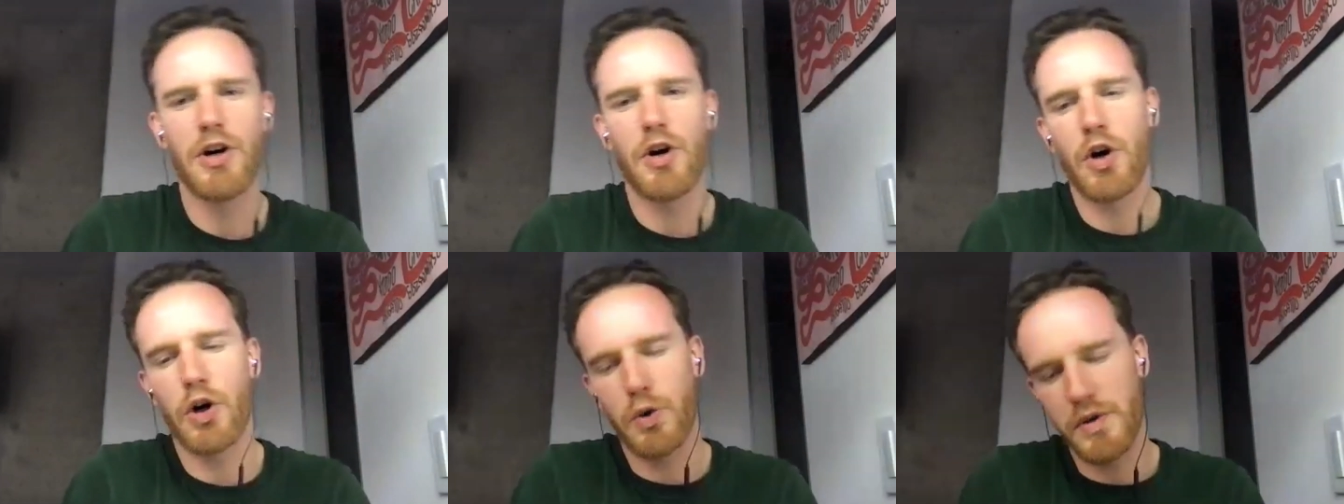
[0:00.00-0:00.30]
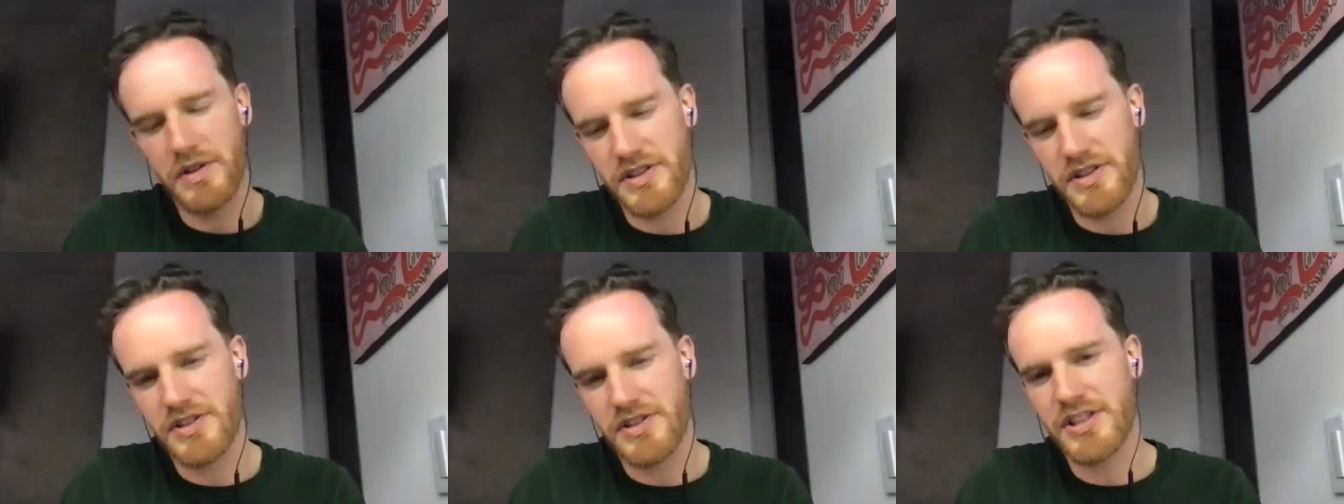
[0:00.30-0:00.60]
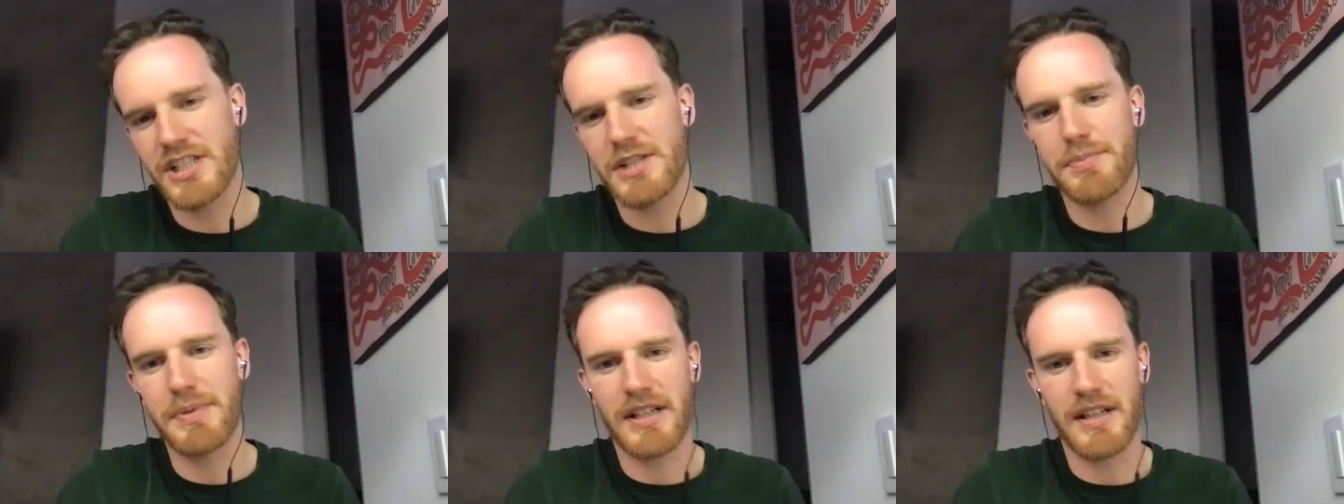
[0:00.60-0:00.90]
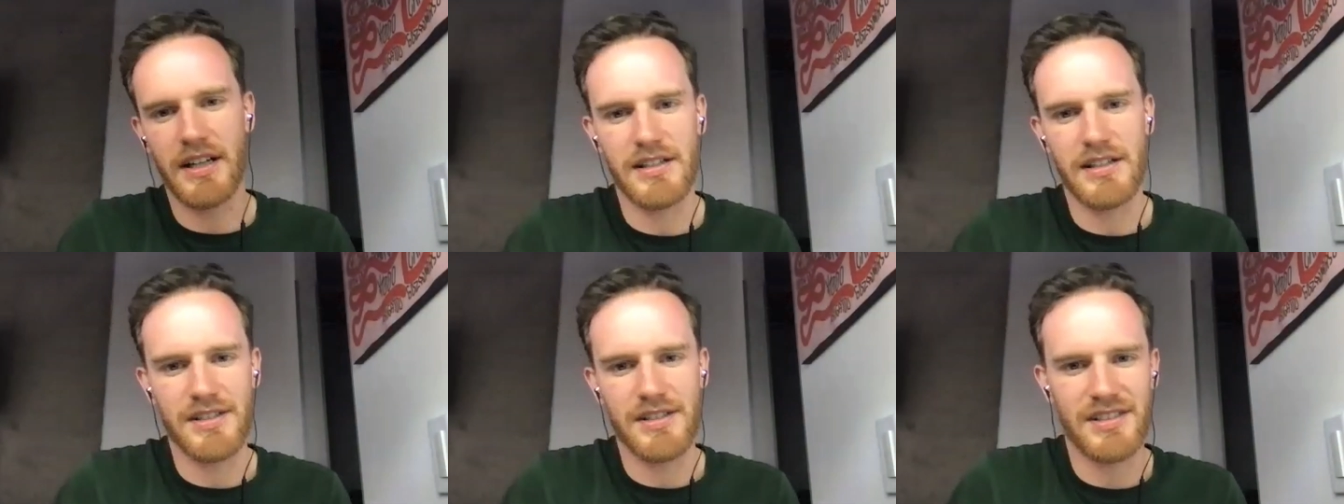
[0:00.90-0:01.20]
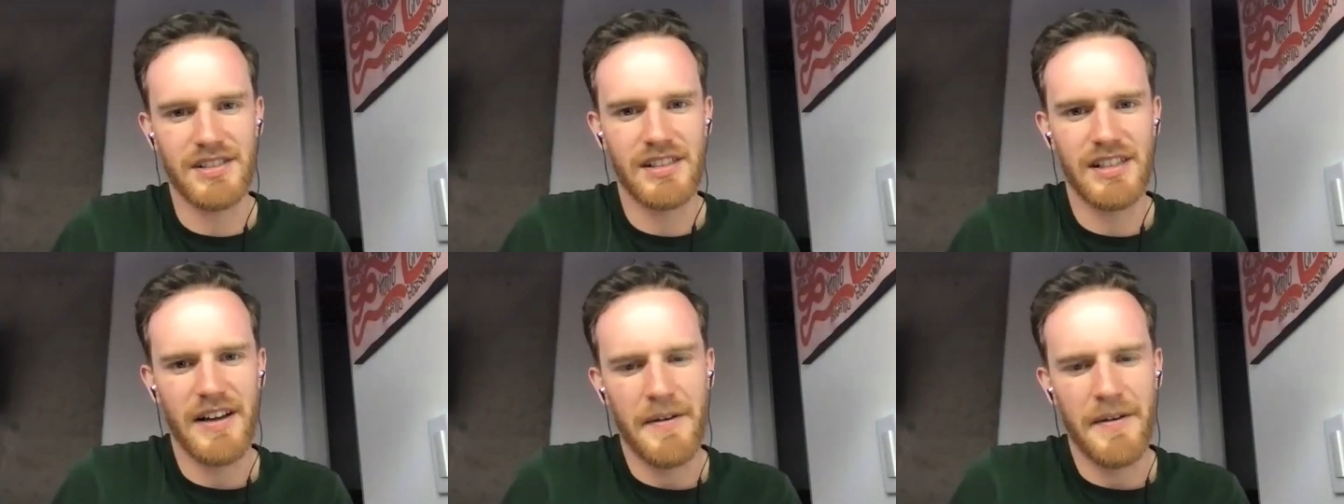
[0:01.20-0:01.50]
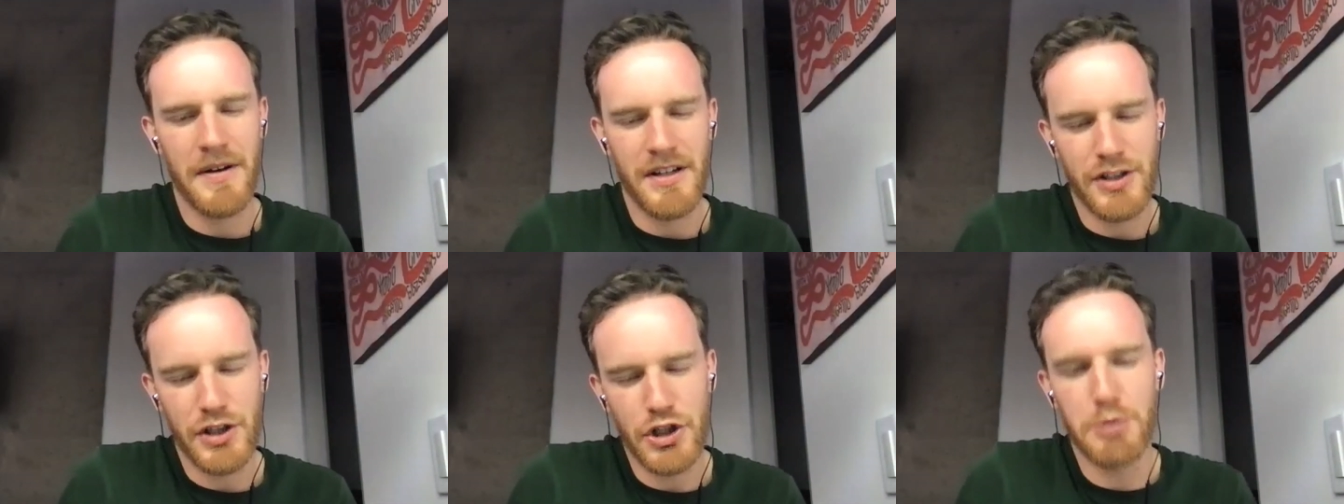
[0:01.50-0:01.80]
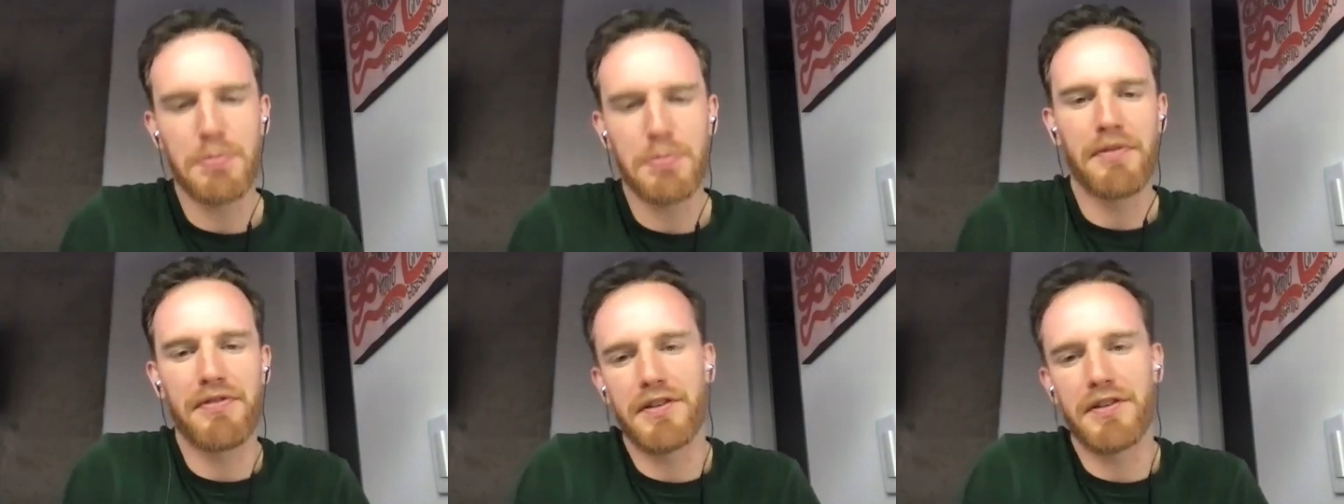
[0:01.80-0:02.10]
Or was it just because
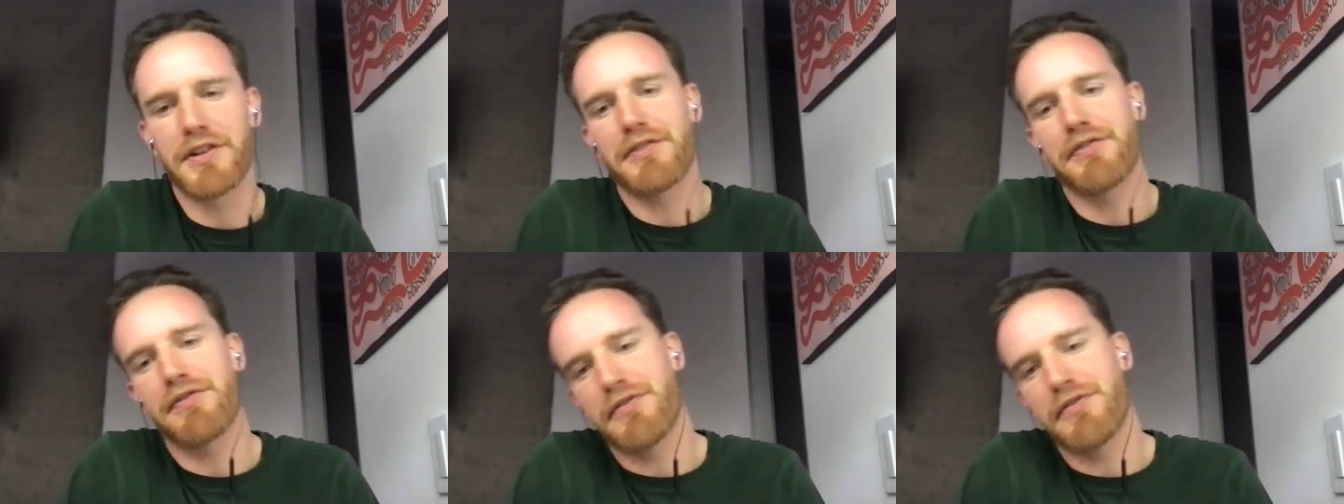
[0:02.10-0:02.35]
you preferred